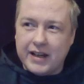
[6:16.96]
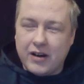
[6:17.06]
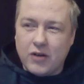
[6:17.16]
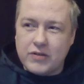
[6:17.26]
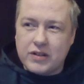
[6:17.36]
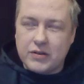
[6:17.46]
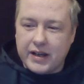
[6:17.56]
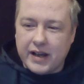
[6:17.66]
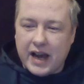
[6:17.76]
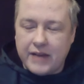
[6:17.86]

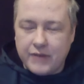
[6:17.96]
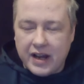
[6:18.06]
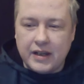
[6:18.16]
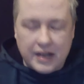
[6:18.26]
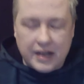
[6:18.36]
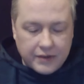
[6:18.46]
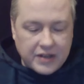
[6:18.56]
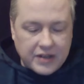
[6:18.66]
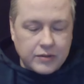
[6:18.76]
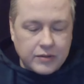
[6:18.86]
Also, I read in the
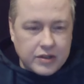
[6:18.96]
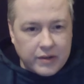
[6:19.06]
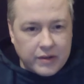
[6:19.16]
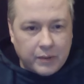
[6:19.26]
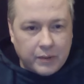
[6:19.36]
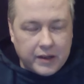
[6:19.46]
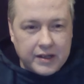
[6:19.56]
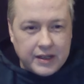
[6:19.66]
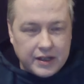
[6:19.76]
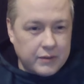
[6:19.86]
original
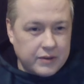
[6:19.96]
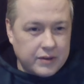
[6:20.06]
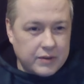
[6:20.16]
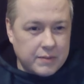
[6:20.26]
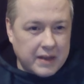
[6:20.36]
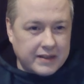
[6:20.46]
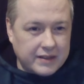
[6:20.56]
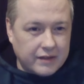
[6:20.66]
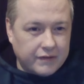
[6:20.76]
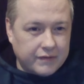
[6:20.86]
screenplay that she was meant
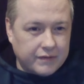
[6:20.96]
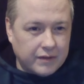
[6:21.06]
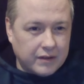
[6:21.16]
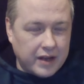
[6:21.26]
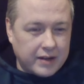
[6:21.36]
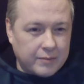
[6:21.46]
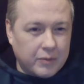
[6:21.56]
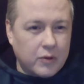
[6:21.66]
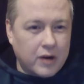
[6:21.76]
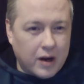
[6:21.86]
to have like
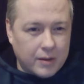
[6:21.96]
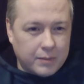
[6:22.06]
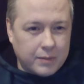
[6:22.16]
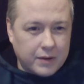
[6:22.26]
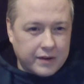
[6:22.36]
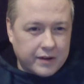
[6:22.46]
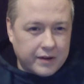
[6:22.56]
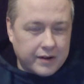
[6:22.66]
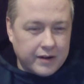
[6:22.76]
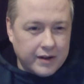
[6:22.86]
broke up with
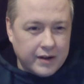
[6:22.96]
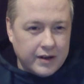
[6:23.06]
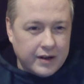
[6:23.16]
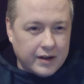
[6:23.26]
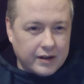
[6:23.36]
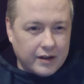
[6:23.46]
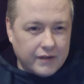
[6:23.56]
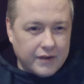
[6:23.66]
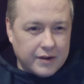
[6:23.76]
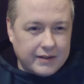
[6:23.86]
her her
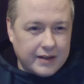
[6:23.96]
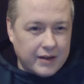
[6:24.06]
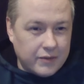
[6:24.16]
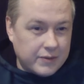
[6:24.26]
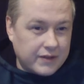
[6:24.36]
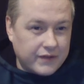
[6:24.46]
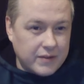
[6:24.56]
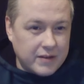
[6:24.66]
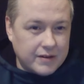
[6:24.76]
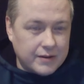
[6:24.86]
lover, who was a
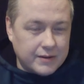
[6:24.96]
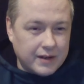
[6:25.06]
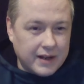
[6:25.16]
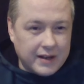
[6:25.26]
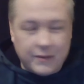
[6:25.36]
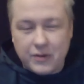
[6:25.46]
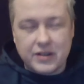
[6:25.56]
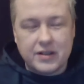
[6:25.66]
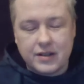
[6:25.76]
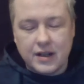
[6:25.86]
female that
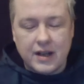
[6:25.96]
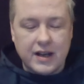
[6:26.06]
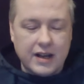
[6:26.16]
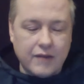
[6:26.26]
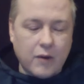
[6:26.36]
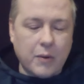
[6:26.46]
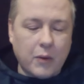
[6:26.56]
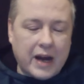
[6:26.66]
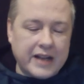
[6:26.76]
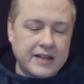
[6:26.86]
was uh, Robert
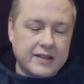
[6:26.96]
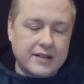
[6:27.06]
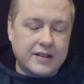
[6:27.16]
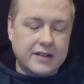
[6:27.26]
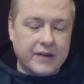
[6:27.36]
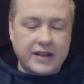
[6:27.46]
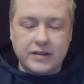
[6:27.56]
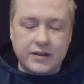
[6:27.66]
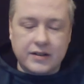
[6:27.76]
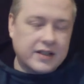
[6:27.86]
Wise, the
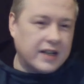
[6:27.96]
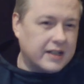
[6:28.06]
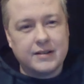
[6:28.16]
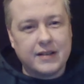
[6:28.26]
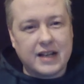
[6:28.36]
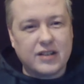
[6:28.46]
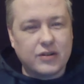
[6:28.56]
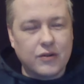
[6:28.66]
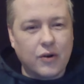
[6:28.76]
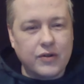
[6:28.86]
director, decided that's
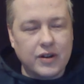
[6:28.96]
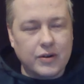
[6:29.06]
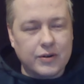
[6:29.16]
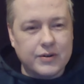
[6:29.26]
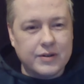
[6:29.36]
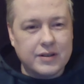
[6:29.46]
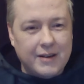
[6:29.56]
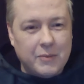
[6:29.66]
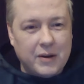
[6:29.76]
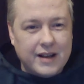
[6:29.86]
too on the
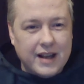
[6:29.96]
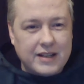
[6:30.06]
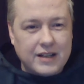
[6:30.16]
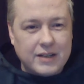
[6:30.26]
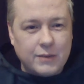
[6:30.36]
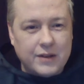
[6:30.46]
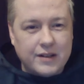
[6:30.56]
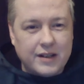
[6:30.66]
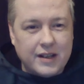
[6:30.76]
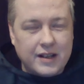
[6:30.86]
nose. But it's, it's
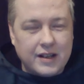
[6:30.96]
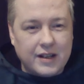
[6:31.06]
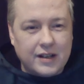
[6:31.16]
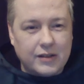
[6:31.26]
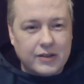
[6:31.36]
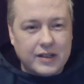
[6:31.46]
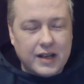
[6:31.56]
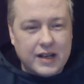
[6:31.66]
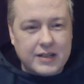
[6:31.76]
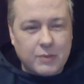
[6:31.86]
weird that they included
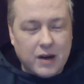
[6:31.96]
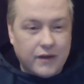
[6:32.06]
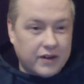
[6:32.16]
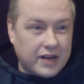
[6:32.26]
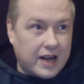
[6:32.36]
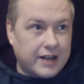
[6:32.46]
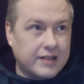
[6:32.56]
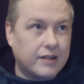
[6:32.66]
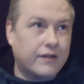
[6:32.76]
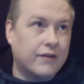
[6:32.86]
that as part of her
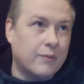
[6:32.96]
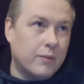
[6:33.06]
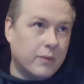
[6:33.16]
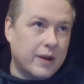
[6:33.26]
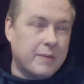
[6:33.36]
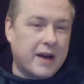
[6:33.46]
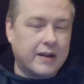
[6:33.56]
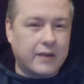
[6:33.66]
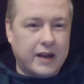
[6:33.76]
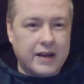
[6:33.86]
character from way
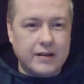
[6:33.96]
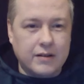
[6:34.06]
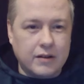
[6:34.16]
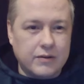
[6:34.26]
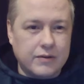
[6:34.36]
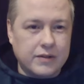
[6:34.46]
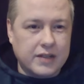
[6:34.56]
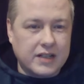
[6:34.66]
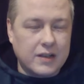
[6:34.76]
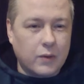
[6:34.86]
back then, you know,
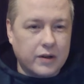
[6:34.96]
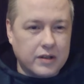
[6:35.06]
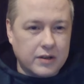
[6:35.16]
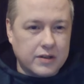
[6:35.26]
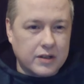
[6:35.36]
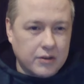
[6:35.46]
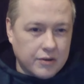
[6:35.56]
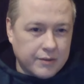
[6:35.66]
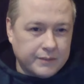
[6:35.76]
61 years ago.